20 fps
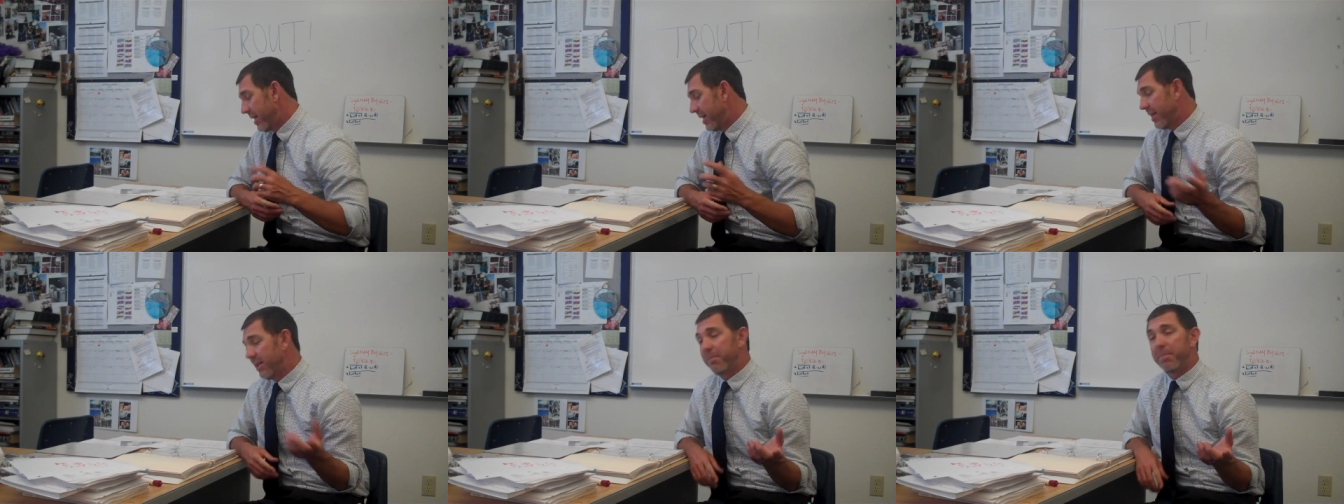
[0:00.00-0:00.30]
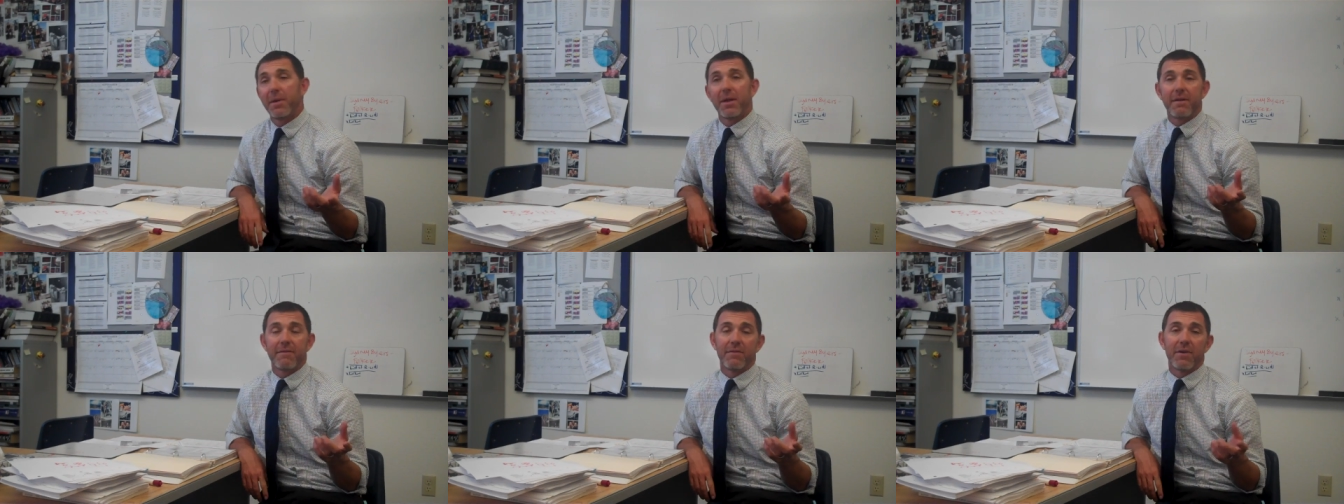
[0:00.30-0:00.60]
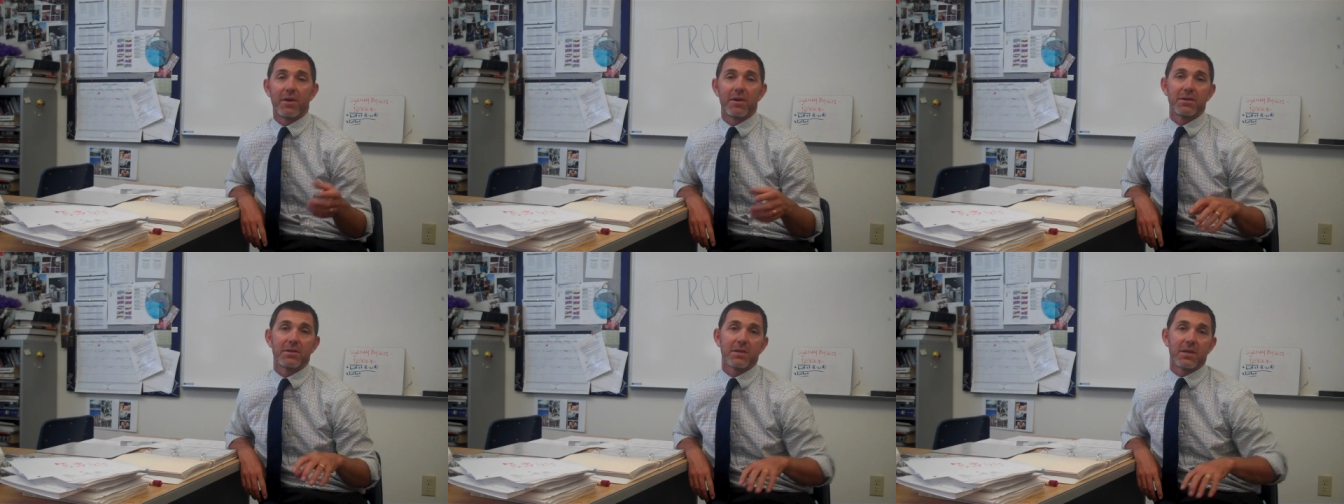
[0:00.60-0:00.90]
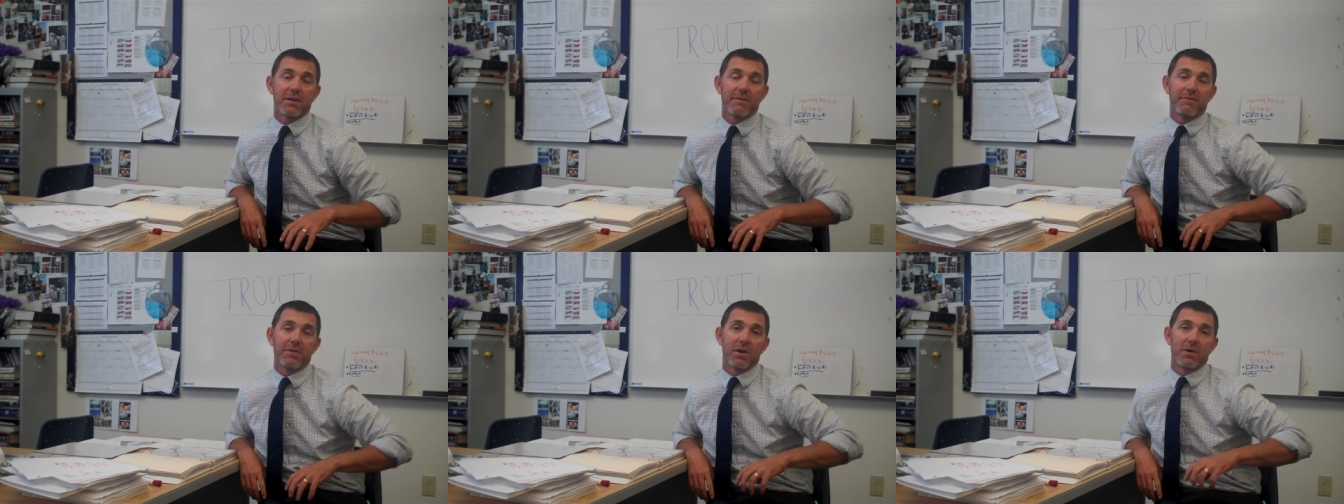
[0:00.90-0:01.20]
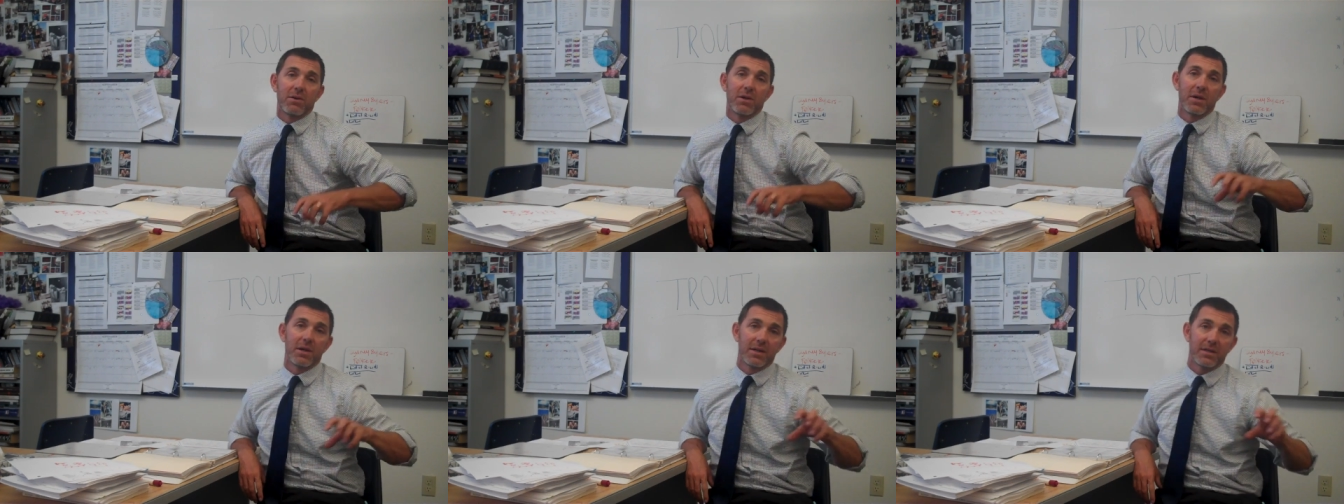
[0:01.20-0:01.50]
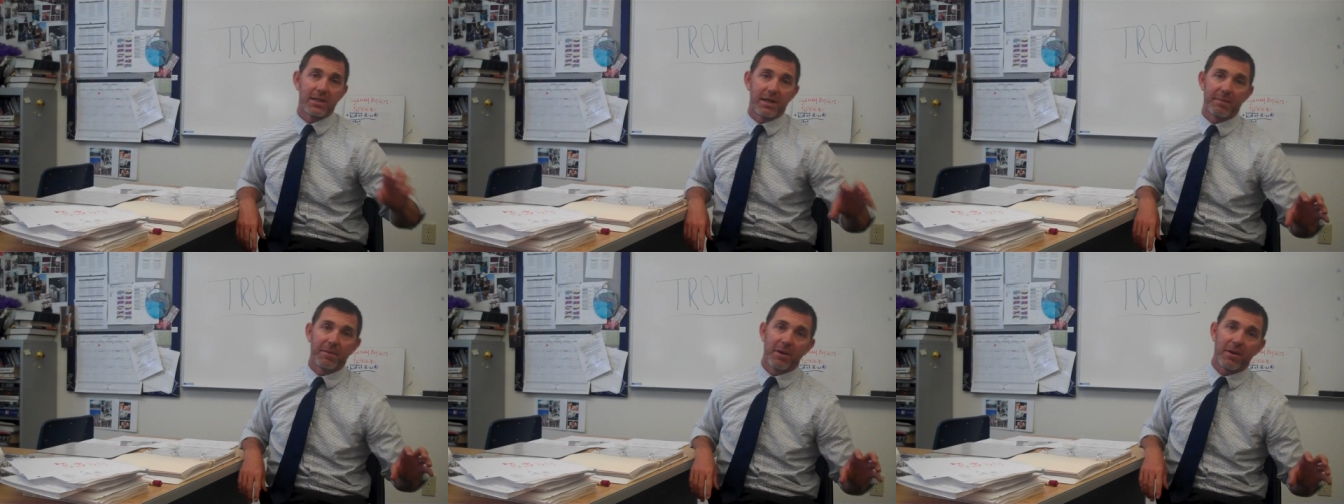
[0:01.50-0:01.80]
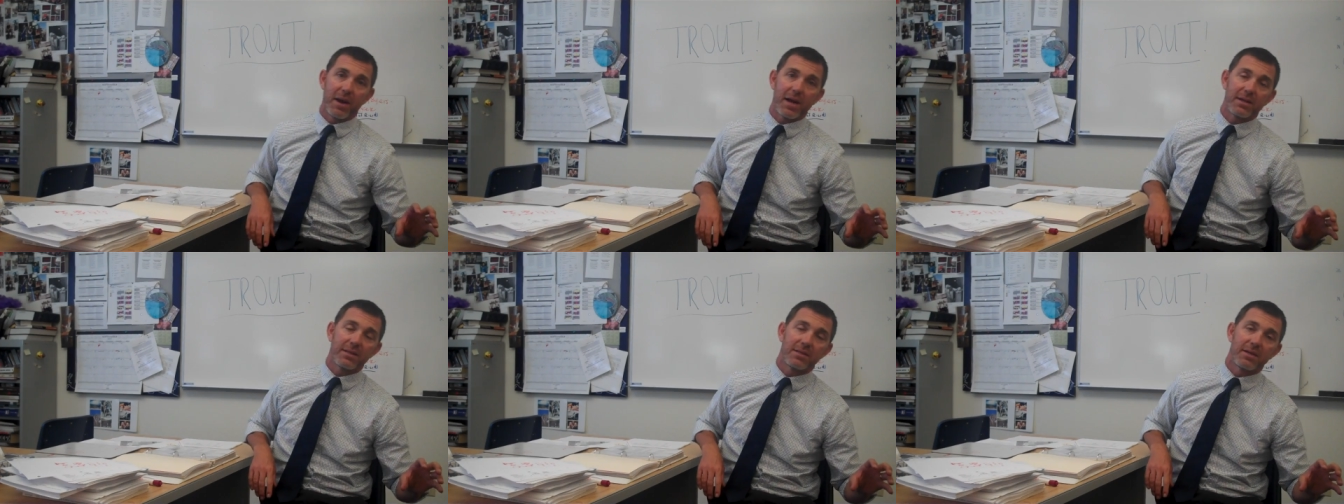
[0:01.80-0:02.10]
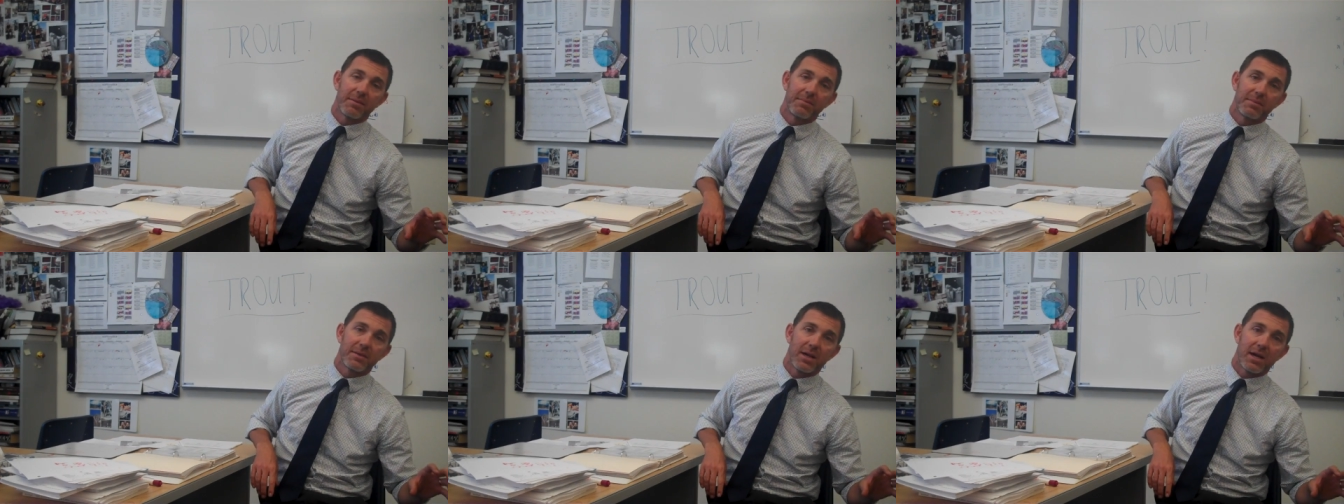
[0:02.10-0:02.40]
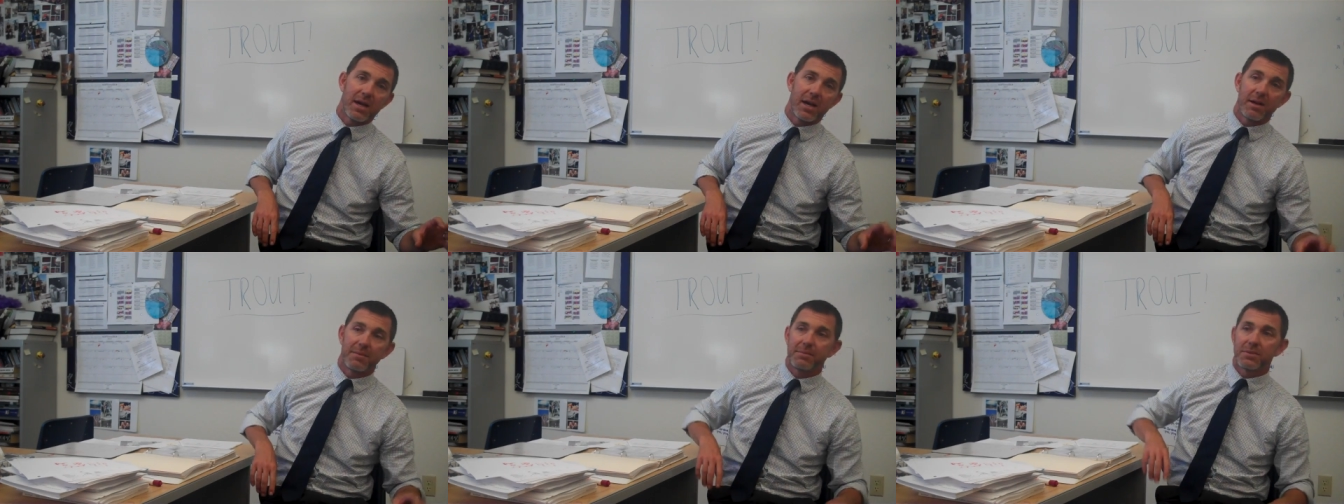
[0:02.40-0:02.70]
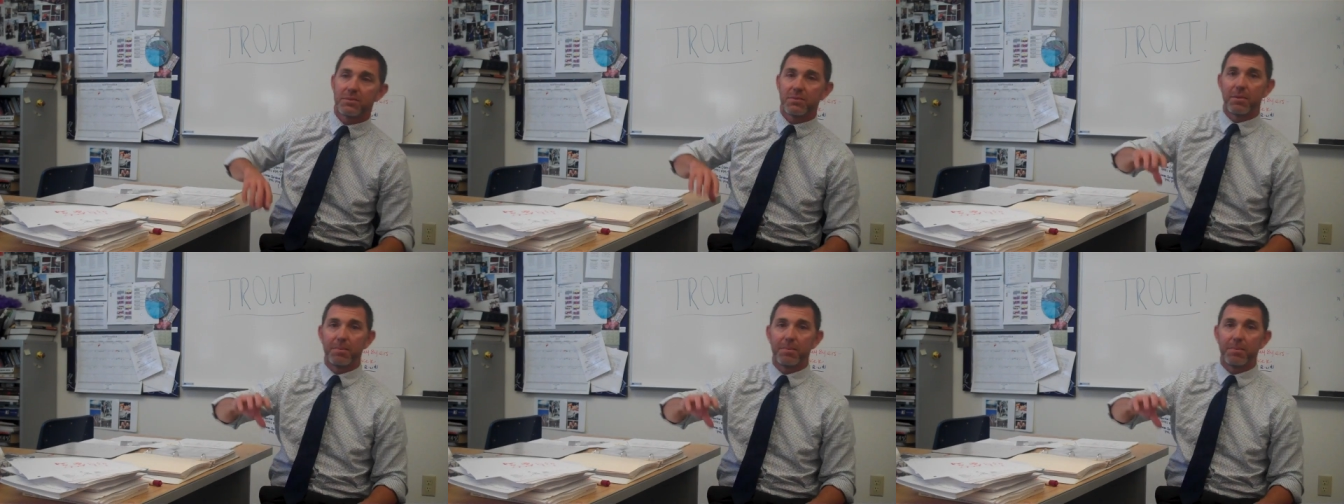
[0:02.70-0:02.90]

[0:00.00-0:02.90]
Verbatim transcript: independent voters can vote Democrat sometimes,